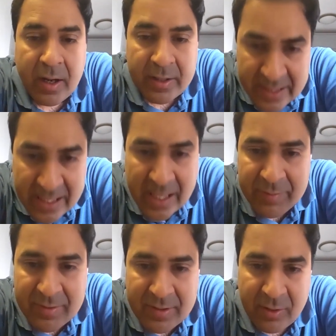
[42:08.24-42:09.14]

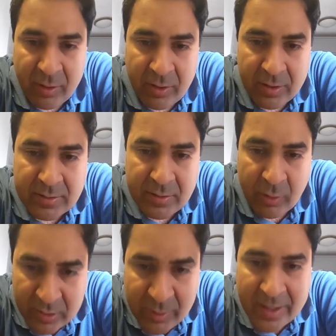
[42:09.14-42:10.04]
ReeLabs
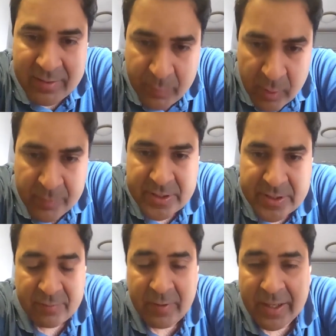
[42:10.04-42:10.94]
also has a permission.
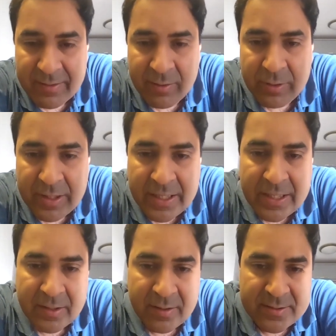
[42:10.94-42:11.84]
In fact, it's the
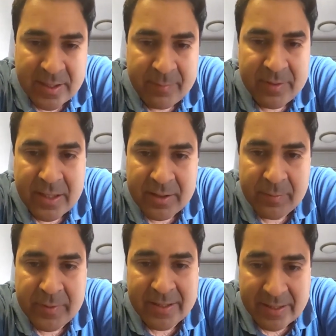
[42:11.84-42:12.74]
only stem cell
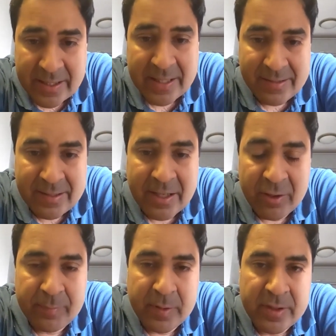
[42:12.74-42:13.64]
enterprise, and I can say that on
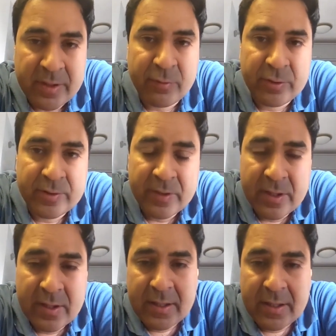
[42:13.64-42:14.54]
a public forum,
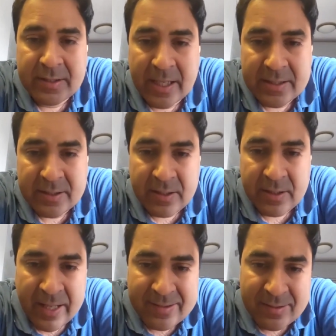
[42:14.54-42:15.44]
that
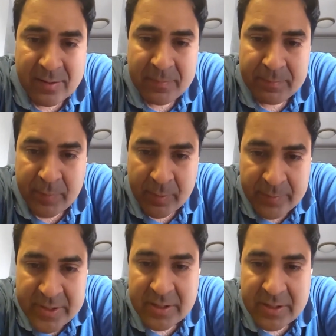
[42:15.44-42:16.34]
has the
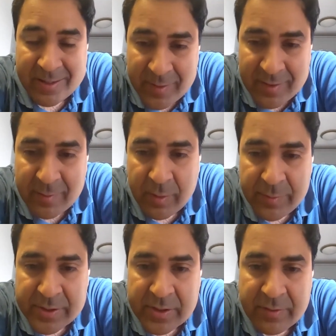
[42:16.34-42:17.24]
permission, explicit
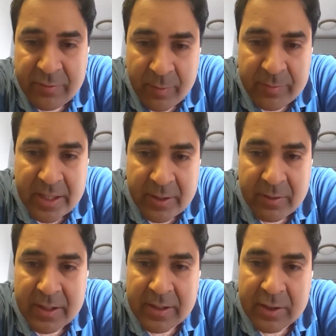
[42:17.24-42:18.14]
permission from the
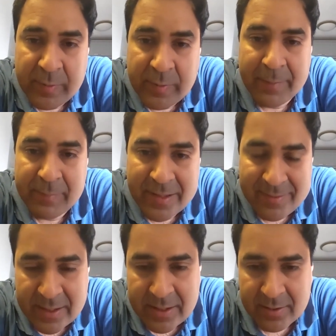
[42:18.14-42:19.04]
regulator to bank
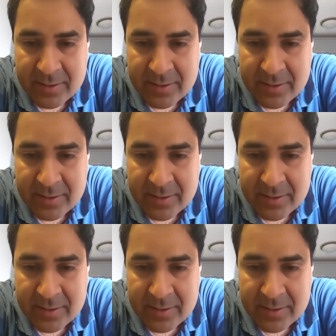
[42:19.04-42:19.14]
placenta.